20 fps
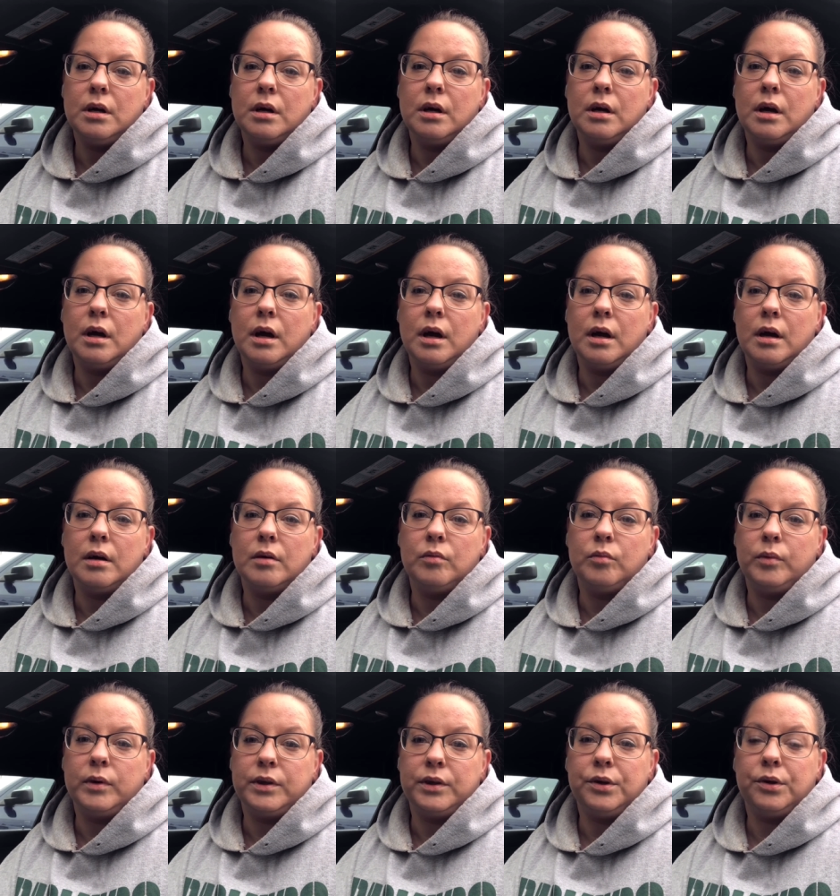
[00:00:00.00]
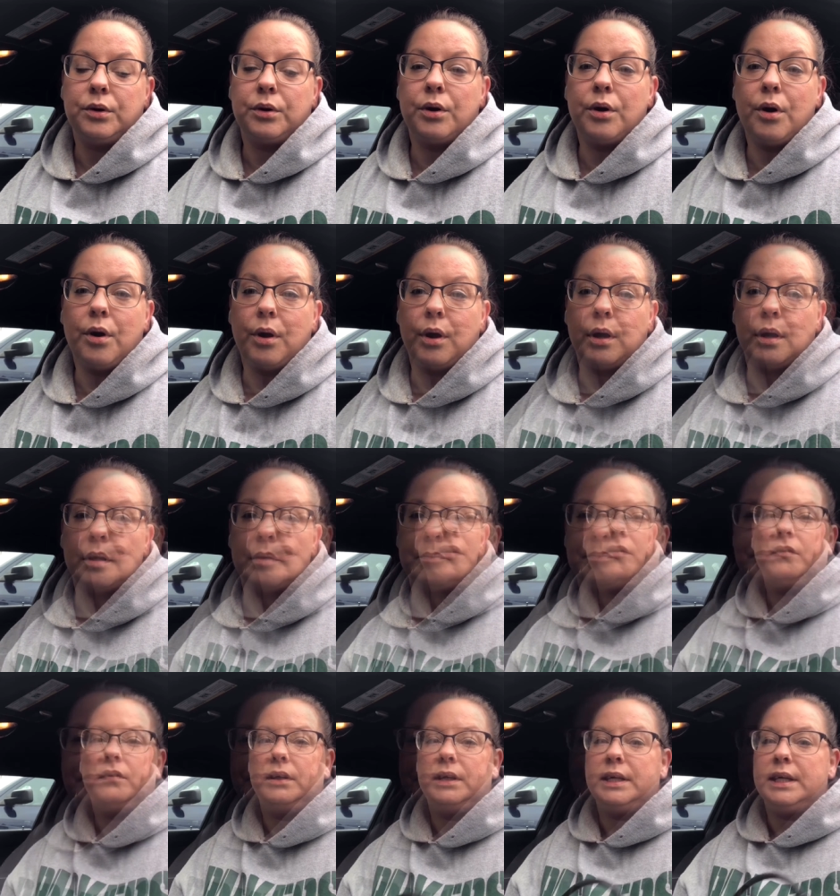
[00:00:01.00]
uh, with your car. To be able to
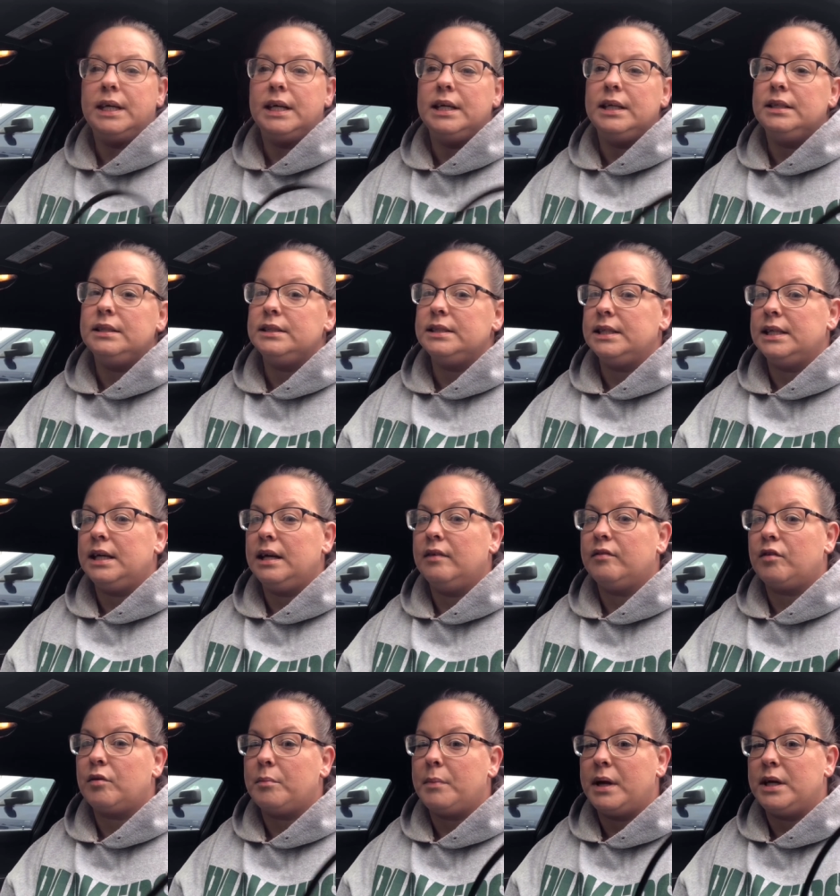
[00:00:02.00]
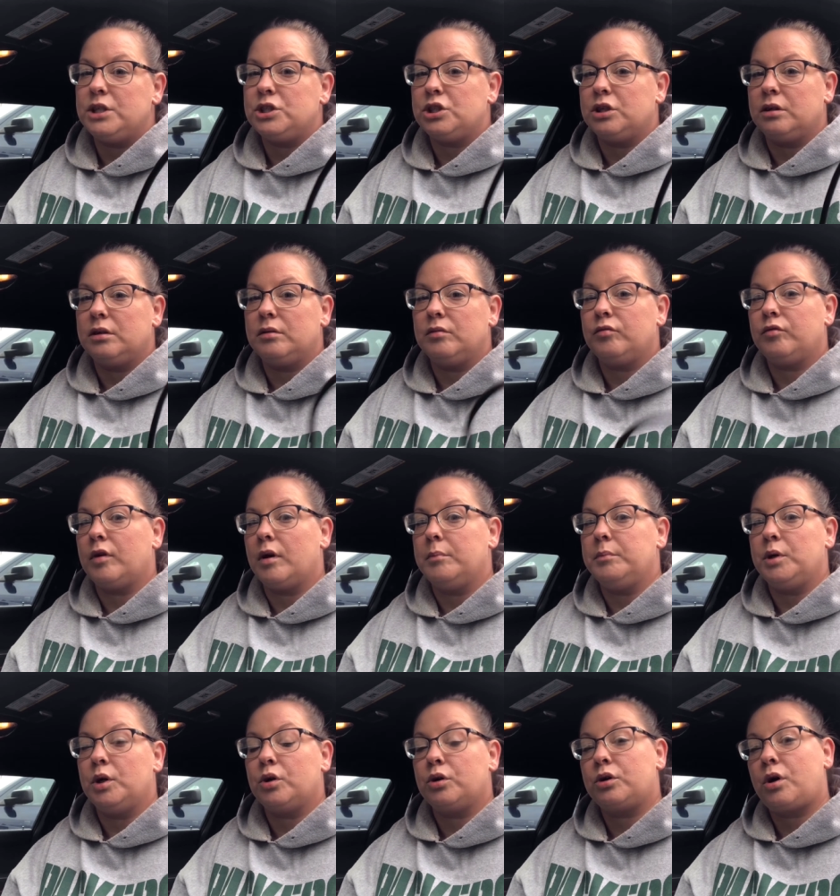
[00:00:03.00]
get the information from your
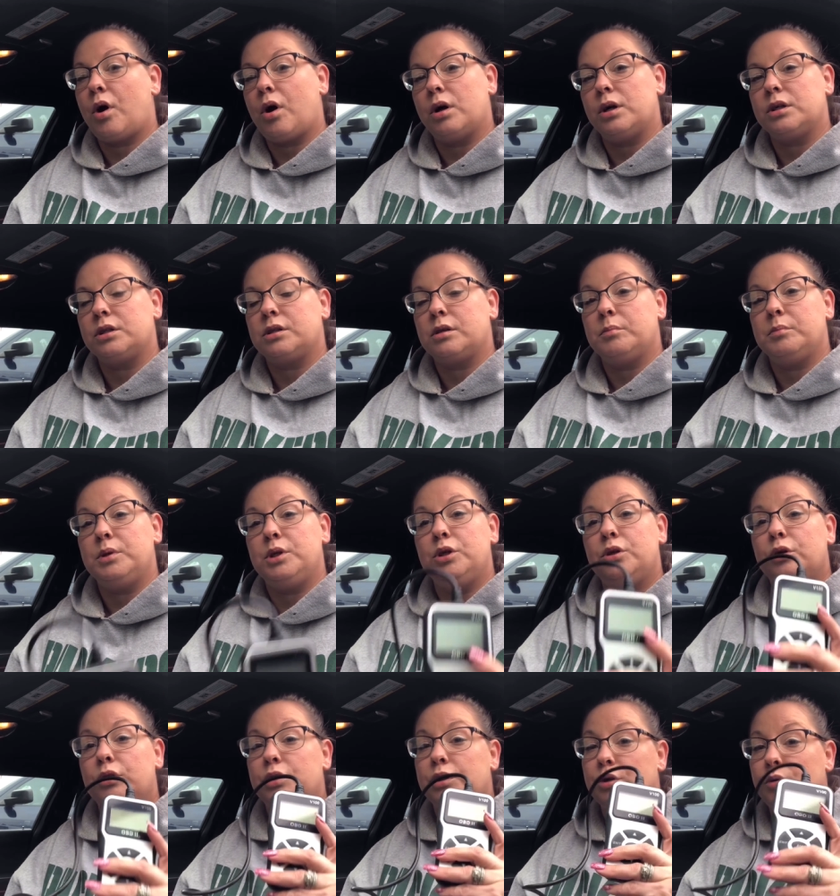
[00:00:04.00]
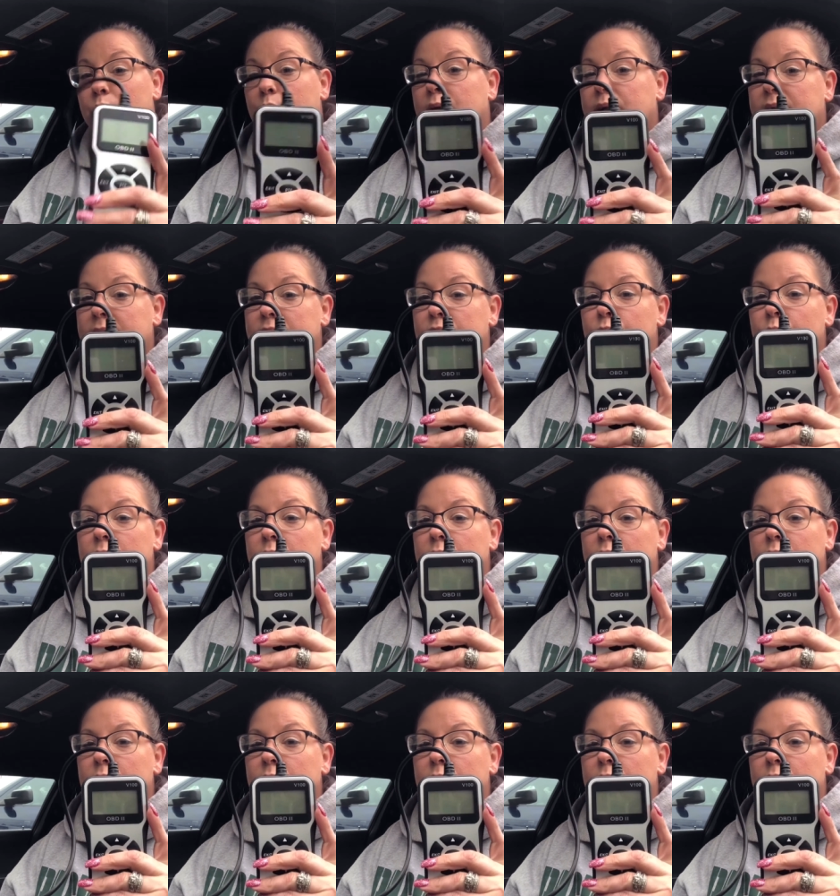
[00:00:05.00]
car's computer, you will need one